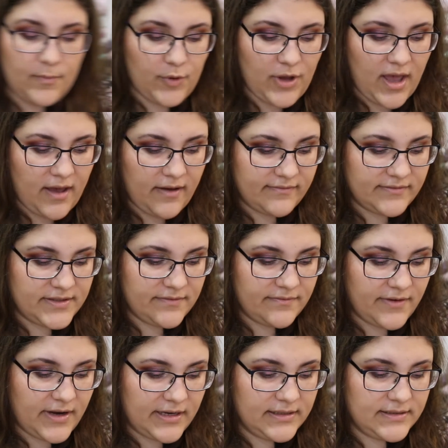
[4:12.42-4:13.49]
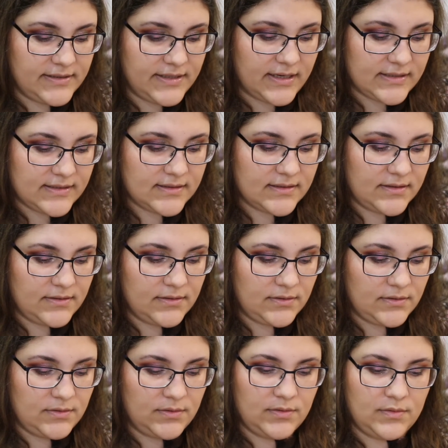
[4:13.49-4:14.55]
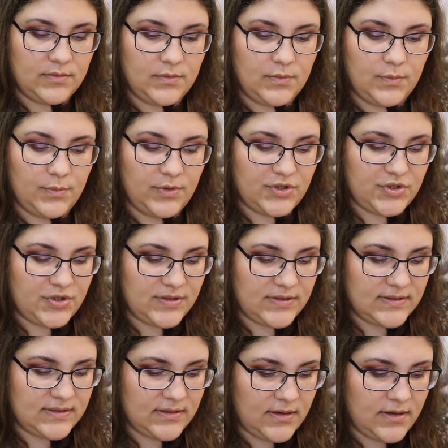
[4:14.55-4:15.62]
we have Divine Dusk, which is